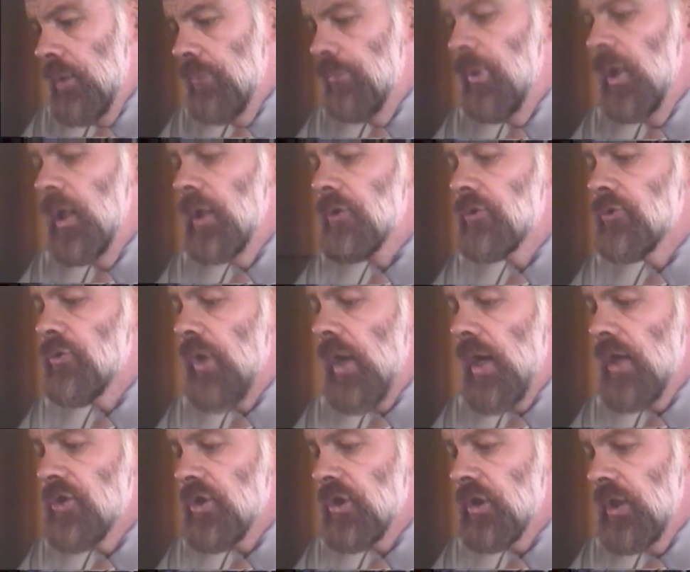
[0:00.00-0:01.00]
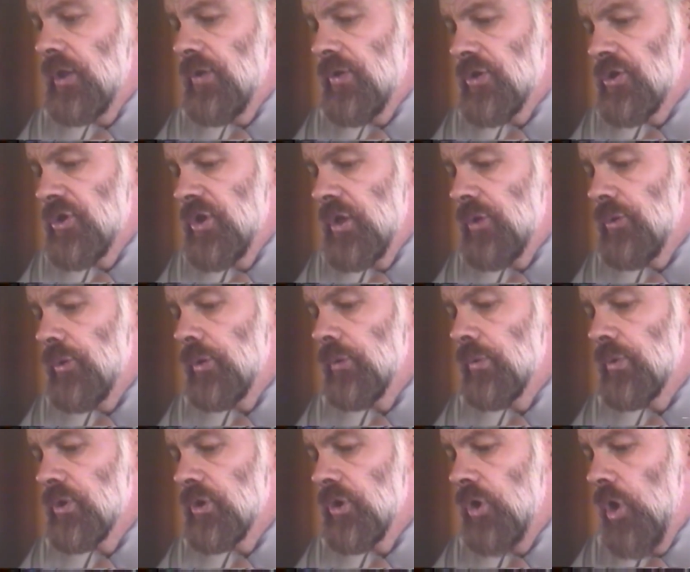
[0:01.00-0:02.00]
But tragically, the secret
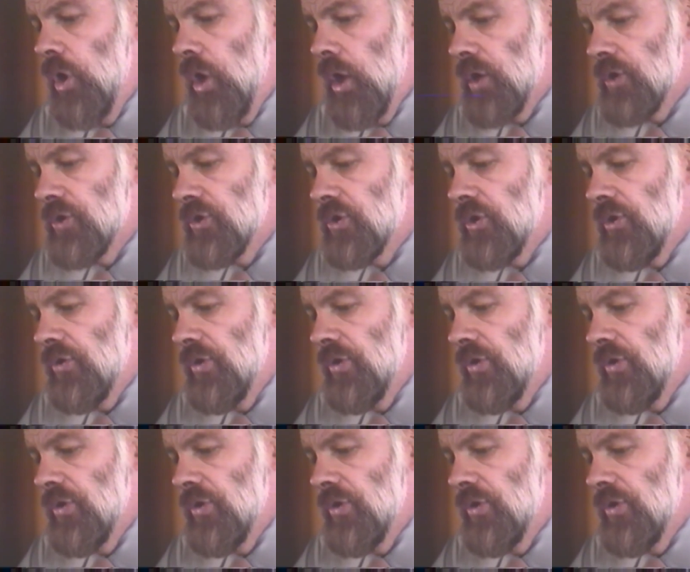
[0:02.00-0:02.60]
was lost.